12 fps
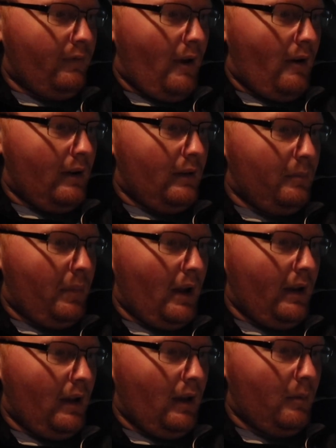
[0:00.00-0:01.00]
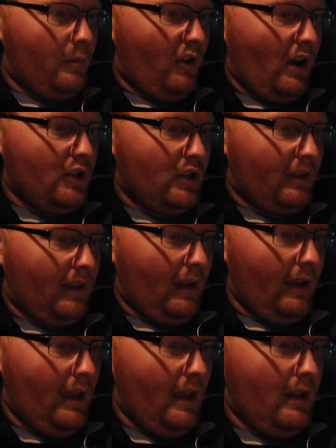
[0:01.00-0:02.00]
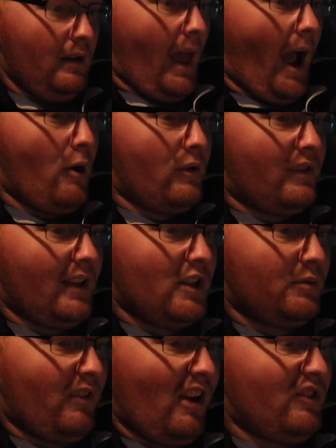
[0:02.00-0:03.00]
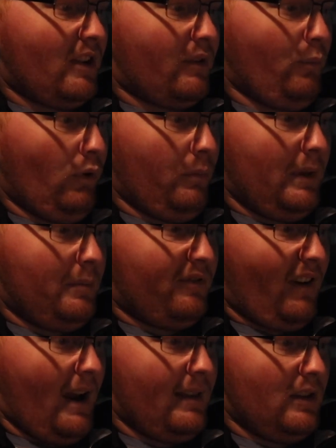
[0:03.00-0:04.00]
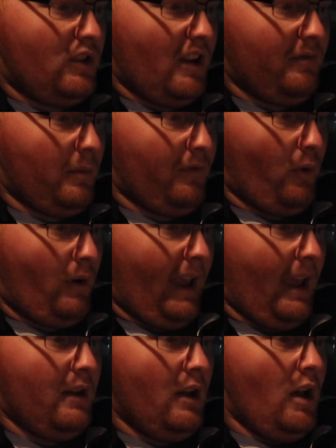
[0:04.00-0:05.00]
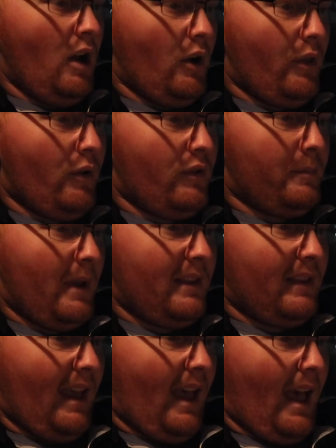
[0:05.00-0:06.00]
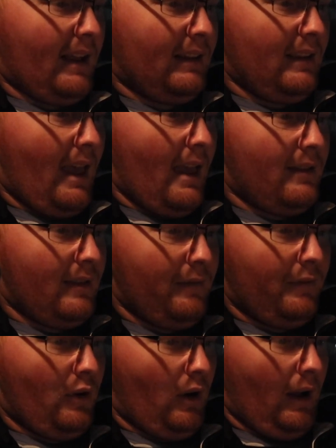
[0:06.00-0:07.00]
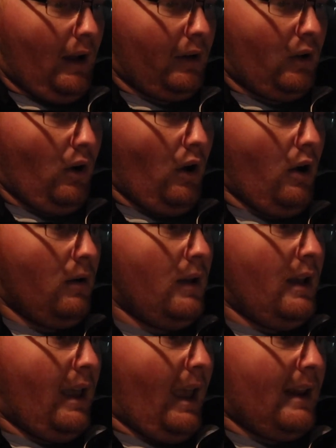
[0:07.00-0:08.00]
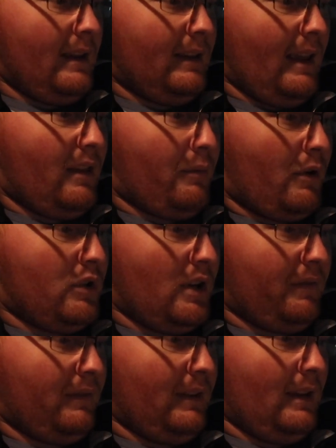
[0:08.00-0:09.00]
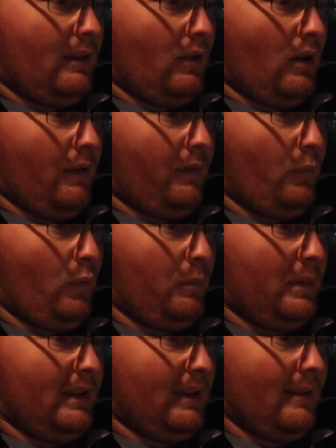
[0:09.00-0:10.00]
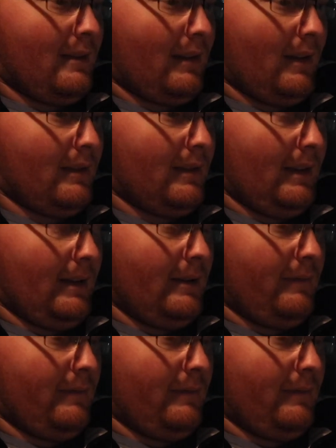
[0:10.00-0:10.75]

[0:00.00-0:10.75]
vary depending on projects at hand. Hours slash projects will be provided to Jeff beforehand, although it's best to act as if you're on call. Any days where Jeff needs off will be discussed in